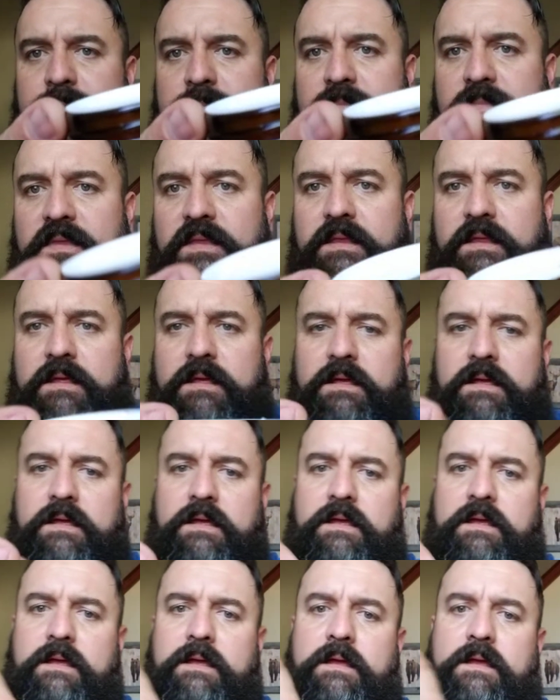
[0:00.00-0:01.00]

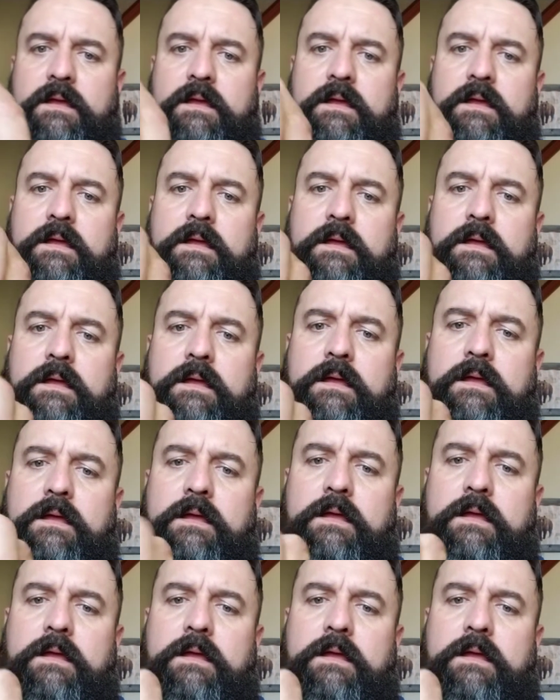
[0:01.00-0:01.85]
No one is speaking in this clip.